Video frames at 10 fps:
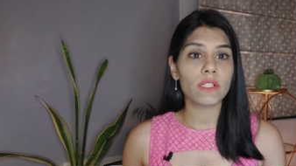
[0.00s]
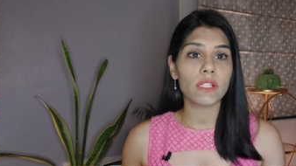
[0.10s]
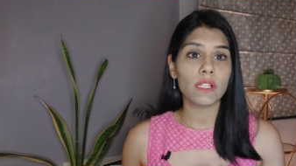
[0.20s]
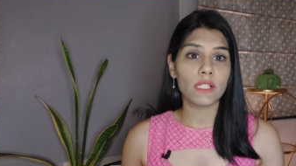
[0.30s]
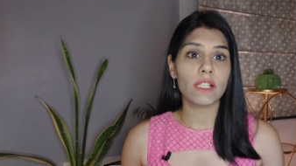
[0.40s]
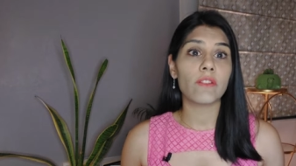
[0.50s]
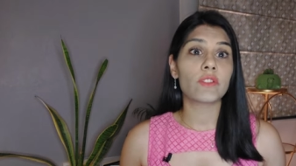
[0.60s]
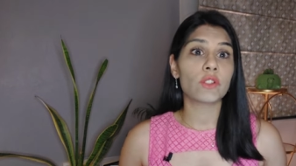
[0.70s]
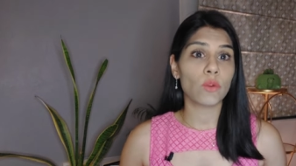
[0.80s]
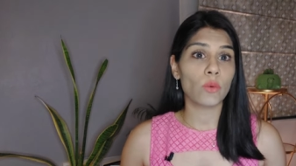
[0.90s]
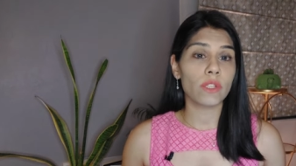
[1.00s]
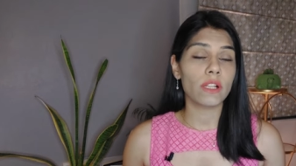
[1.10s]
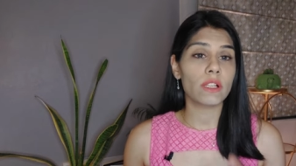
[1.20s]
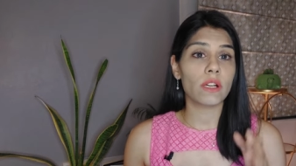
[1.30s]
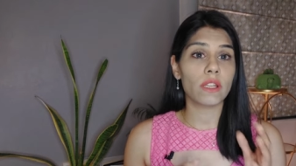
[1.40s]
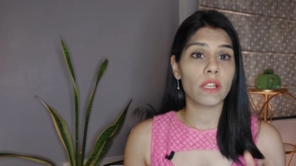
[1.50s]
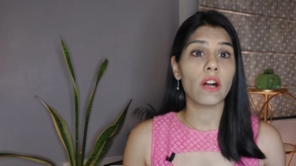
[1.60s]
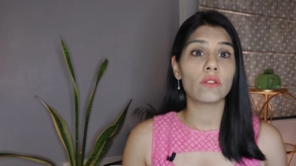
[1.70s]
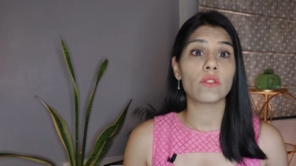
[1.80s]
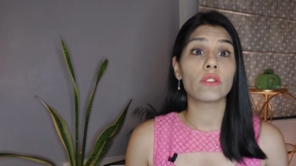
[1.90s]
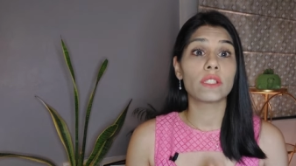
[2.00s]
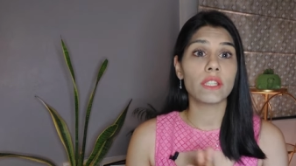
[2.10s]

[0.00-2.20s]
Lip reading: Studies have shown that cutting out on